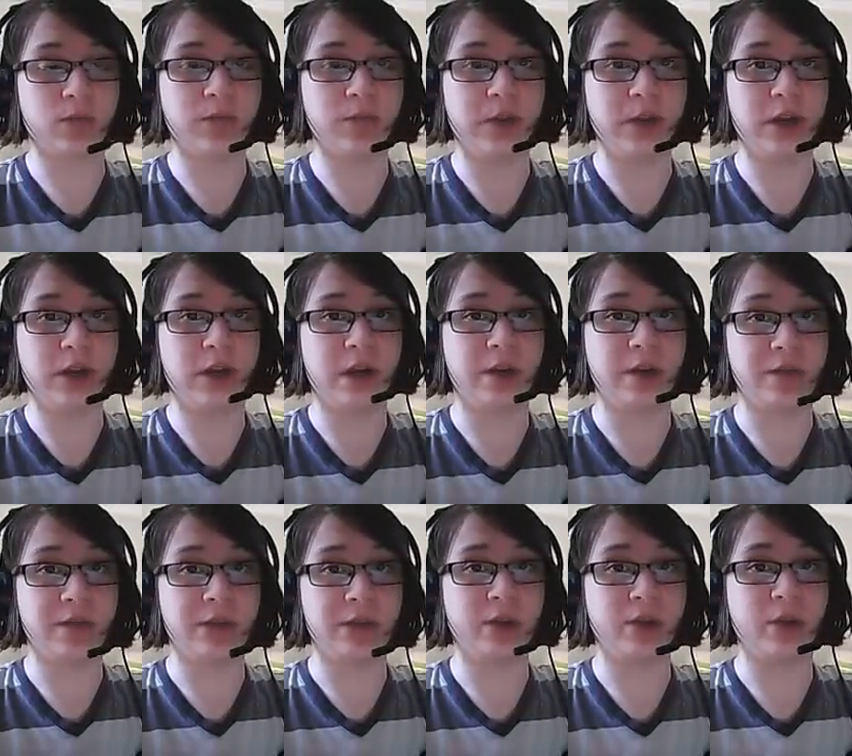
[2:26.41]
will see you
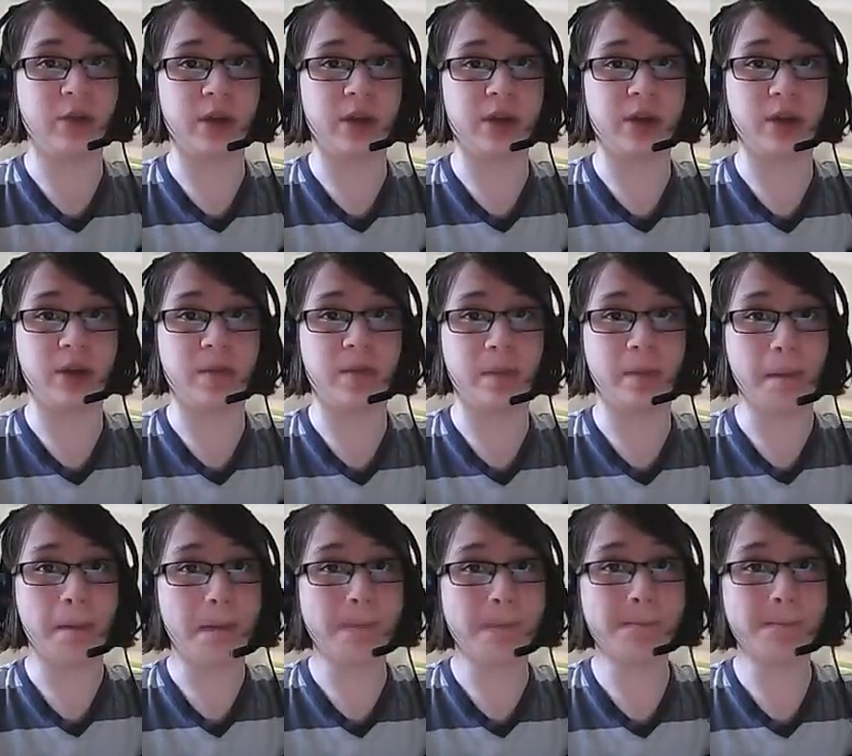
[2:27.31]
next time.
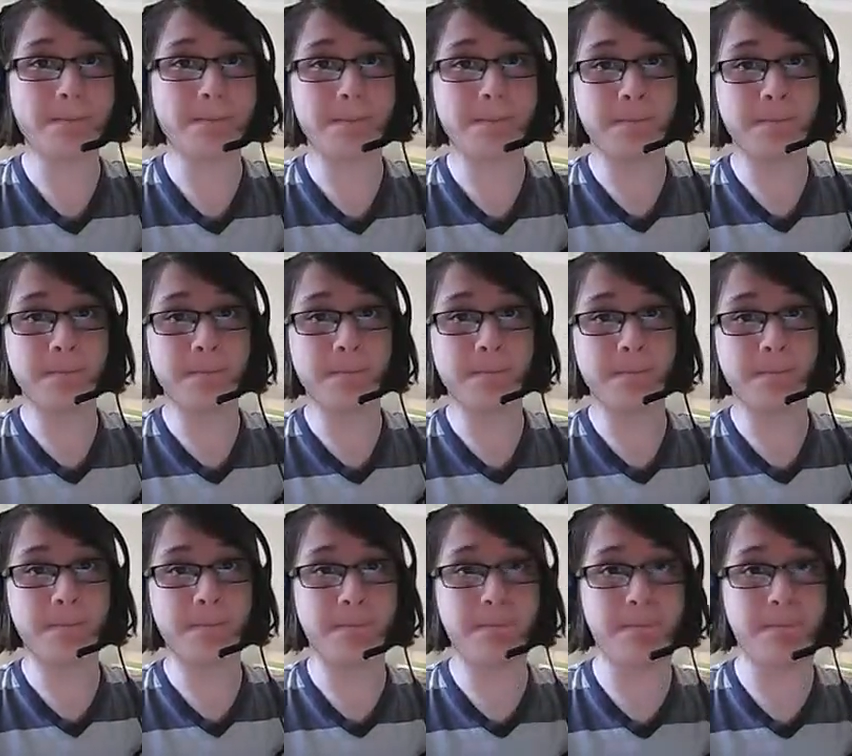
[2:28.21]

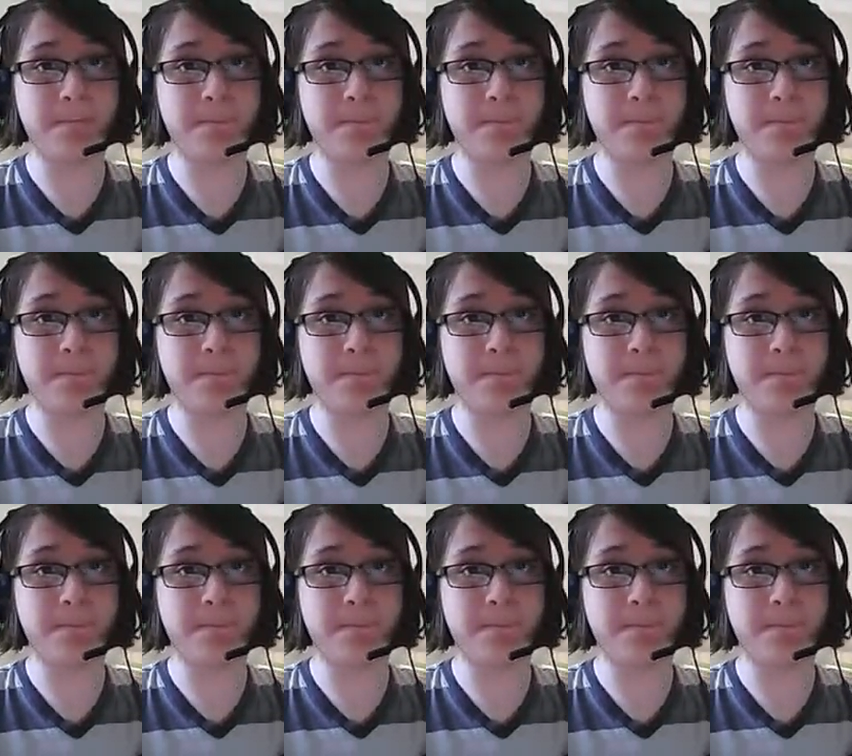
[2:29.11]
Peace